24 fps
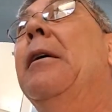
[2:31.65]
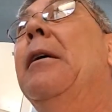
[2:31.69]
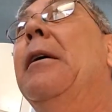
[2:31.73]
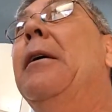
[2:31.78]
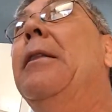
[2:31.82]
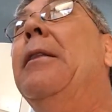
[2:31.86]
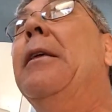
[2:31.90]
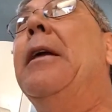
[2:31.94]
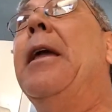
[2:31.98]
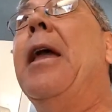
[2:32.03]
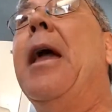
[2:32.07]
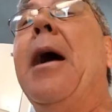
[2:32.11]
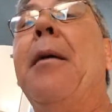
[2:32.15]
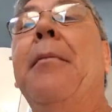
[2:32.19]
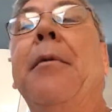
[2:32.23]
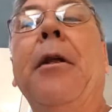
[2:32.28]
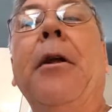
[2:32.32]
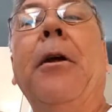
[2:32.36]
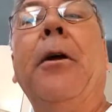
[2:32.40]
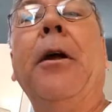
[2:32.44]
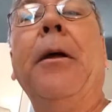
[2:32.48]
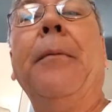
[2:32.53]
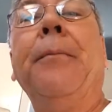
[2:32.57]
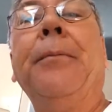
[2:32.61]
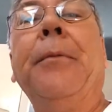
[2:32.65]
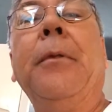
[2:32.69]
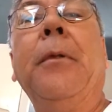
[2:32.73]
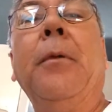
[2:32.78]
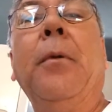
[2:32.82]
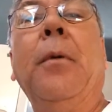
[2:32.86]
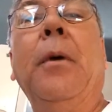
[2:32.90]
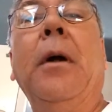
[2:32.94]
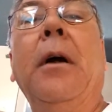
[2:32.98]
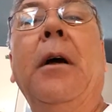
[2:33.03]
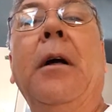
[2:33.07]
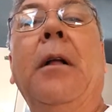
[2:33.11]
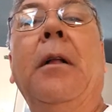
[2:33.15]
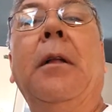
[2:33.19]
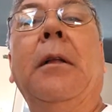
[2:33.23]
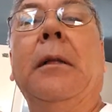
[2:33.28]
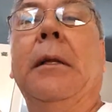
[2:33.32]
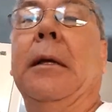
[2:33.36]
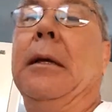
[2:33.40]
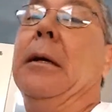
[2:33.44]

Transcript: the cabin area. Well,